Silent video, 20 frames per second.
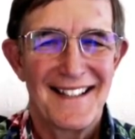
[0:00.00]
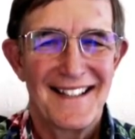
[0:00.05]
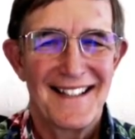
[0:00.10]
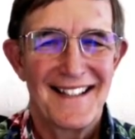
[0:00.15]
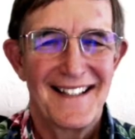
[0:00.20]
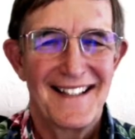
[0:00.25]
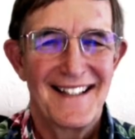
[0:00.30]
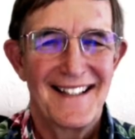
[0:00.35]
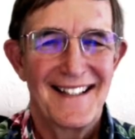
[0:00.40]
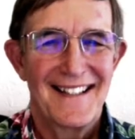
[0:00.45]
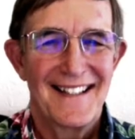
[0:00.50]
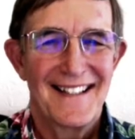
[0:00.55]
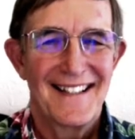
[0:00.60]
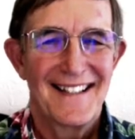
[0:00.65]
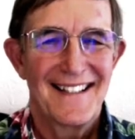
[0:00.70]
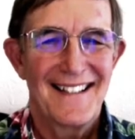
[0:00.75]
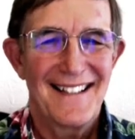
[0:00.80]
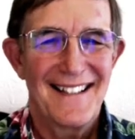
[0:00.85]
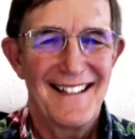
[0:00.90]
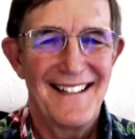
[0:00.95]

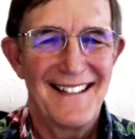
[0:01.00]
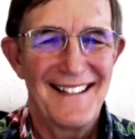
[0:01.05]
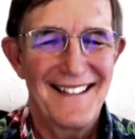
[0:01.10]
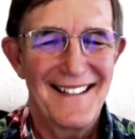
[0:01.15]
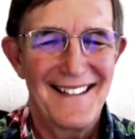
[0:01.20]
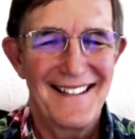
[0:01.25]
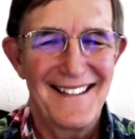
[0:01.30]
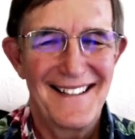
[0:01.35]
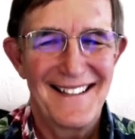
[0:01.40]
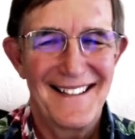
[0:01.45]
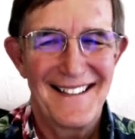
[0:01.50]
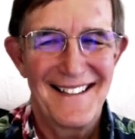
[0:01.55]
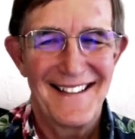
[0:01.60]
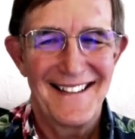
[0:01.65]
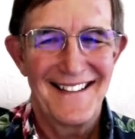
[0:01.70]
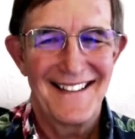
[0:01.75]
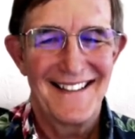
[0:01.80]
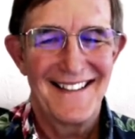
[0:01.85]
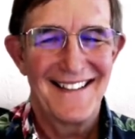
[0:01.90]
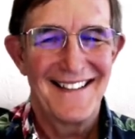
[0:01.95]

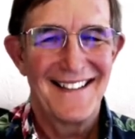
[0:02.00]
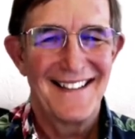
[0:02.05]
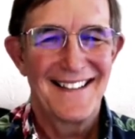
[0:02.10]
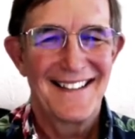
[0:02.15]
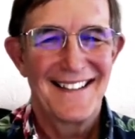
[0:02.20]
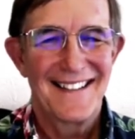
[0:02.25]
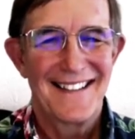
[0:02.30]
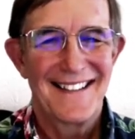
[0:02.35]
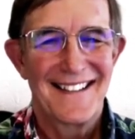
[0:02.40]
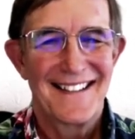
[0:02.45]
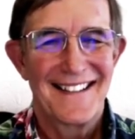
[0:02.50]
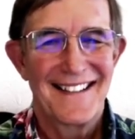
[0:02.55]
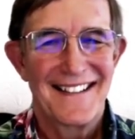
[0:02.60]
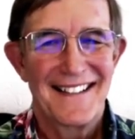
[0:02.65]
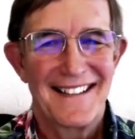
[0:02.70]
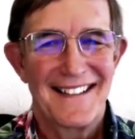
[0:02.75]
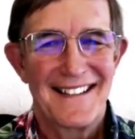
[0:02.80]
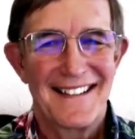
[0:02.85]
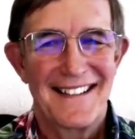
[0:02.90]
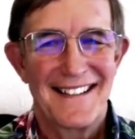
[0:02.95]

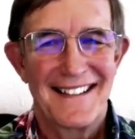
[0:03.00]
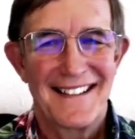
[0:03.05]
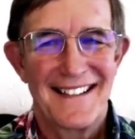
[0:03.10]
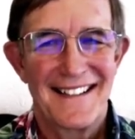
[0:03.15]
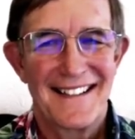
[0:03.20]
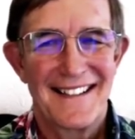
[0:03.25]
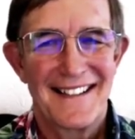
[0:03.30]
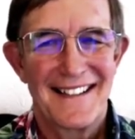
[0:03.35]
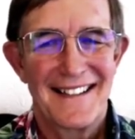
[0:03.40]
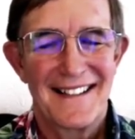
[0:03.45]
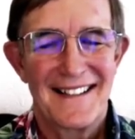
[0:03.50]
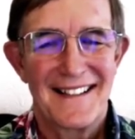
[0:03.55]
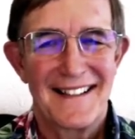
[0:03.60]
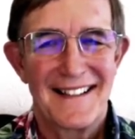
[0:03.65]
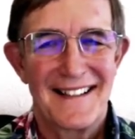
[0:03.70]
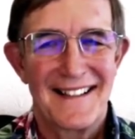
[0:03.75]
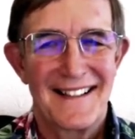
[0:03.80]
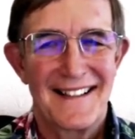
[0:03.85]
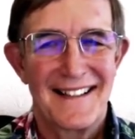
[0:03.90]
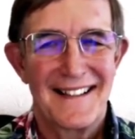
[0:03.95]

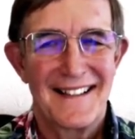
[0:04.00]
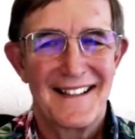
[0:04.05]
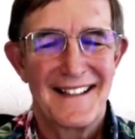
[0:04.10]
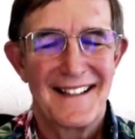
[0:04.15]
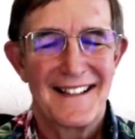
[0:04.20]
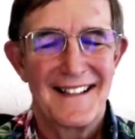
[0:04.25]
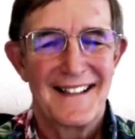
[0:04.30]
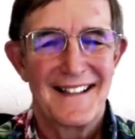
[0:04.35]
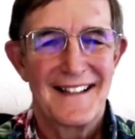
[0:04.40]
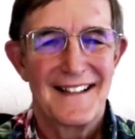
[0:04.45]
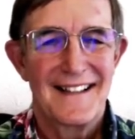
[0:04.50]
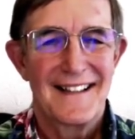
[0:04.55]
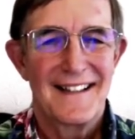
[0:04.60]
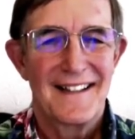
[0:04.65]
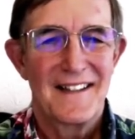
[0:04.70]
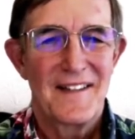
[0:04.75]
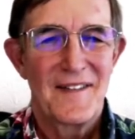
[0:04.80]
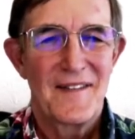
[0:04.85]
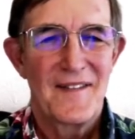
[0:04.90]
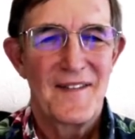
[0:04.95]

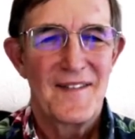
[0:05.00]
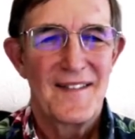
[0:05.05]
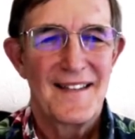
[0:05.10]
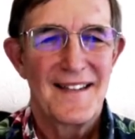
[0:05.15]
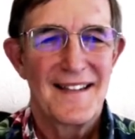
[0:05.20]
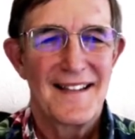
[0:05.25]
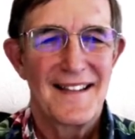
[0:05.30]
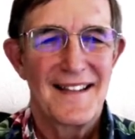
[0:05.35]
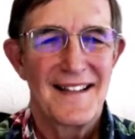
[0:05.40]
[no speech]